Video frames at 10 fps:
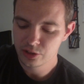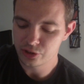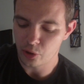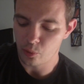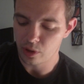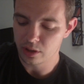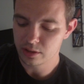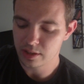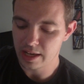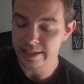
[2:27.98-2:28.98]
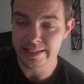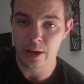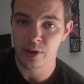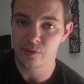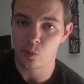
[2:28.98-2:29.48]
So I
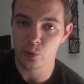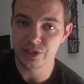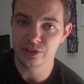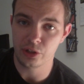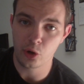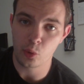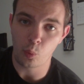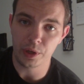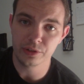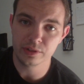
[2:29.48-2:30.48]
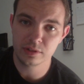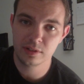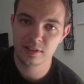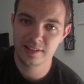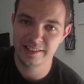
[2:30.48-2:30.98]
now have a reason to go to
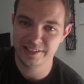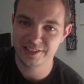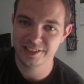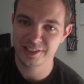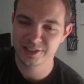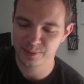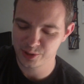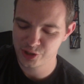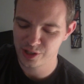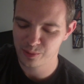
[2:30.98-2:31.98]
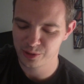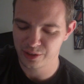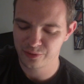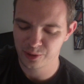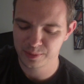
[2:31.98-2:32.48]
Weirton and see some of the shit where
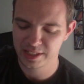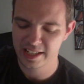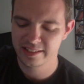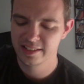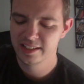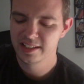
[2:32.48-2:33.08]
they filmed it at.